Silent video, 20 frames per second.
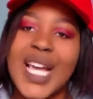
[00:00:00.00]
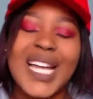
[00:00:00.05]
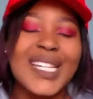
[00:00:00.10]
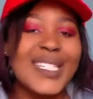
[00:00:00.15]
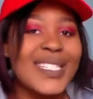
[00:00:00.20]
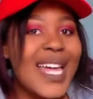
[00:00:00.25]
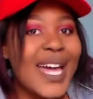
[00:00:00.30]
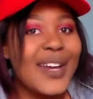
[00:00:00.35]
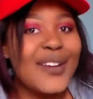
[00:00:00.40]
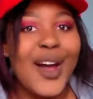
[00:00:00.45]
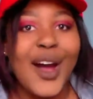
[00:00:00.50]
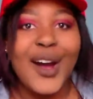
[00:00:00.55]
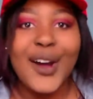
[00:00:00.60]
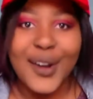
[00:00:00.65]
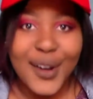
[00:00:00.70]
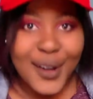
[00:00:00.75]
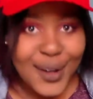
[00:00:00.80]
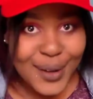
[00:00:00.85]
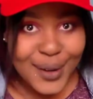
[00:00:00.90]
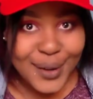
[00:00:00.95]
is that
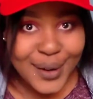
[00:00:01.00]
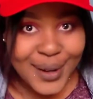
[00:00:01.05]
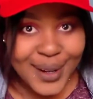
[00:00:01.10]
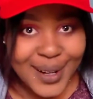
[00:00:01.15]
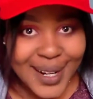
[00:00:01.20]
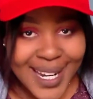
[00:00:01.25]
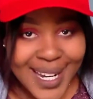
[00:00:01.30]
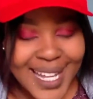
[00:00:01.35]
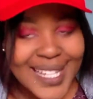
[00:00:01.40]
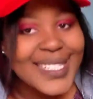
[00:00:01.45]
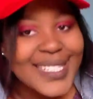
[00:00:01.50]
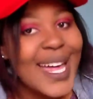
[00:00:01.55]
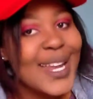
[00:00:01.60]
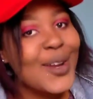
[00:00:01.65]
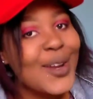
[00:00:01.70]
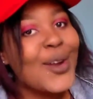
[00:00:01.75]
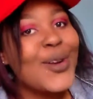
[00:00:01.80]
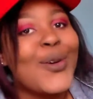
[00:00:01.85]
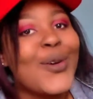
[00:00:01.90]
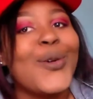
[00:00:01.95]
not good? Is that
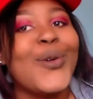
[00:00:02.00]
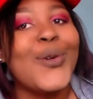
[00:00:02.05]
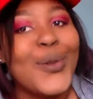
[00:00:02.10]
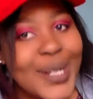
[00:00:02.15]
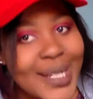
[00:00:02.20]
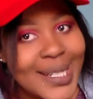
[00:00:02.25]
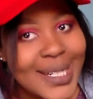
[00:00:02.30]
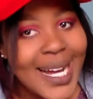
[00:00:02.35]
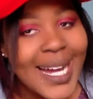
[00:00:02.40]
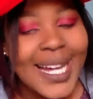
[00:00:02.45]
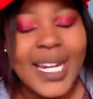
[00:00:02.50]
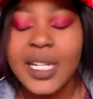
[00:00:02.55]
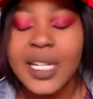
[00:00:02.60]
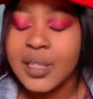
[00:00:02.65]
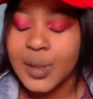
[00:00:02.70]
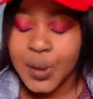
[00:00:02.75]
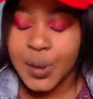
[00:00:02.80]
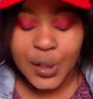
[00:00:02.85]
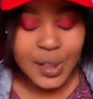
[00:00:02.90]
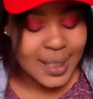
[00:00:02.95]
not good? It
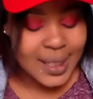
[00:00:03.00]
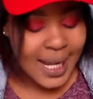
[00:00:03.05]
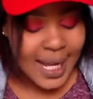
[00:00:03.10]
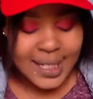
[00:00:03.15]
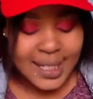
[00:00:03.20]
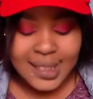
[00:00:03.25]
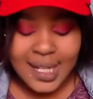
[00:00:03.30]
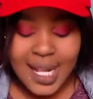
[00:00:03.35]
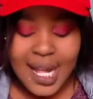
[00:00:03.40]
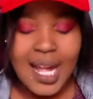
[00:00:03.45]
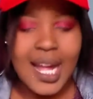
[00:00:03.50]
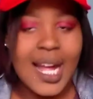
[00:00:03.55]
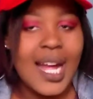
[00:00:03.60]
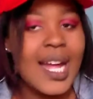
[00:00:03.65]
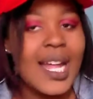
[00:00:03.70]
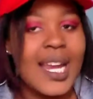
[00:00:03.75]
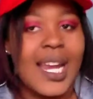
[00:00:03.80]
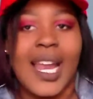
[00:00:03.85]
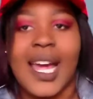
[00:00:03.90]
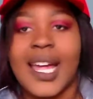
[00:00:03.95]
is good, guys.
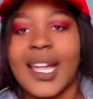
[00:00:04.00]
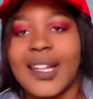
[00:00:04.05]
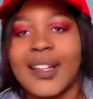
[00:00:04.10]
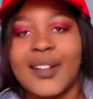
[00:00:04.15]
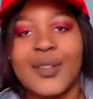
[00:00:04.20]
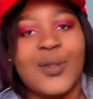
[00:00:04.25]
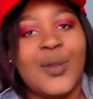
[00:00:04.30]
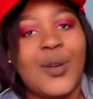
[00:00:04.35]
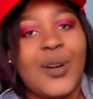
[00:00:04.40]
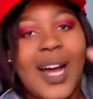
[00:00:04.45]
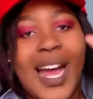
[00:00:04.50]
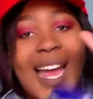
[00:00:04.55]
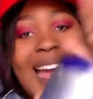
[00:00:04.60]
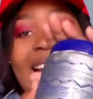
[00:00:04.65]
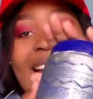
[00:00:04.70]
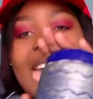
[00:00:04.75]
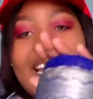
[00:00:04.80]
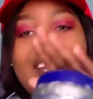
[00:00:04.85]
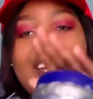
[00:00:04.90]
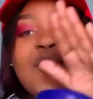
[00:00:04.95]
Like, I
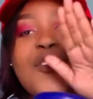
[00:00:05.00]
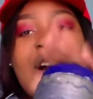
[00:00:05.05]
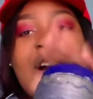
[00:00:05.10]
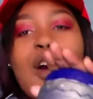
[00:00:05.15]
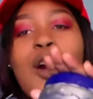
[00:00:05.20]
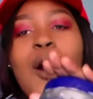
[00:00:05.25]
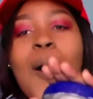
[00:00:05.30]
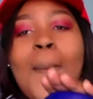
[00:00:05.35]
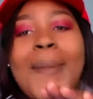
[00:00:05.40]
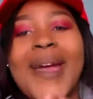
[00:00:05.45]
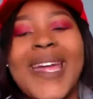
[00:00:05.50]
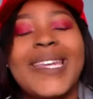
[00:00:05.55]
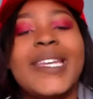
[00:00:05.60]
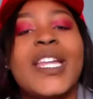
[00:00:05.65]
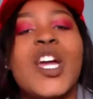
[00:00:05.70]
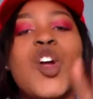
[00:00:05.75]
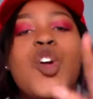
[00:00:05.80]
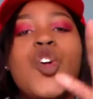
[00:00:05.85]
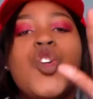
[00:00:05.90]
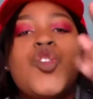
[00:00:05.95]
highly
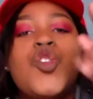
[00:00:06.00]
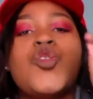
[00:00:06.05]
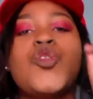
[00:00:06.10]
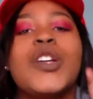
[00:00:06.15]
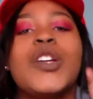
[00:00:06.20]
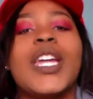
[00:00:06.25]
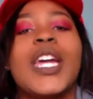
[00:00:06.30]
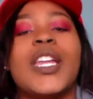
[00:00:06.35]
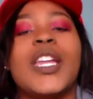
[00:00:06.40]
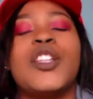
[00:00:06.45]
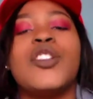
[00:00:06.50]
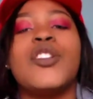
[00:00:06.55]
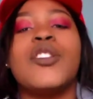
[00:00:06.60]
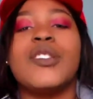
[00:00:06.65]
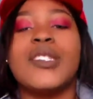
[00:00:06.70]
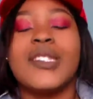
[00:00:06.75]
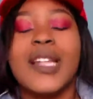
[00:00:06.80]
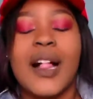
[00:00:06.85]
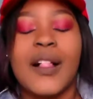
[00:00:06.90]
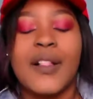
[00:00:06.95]
recommend you getting
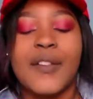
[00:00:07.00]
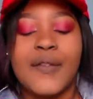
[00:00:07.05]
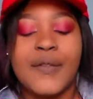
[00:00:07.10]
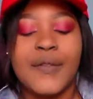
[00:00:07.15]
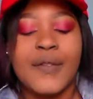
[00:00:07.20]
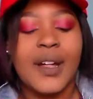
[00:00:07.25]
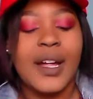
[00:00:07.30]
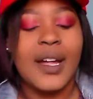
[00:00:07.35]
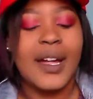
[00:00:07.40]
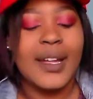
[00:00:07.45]
yourself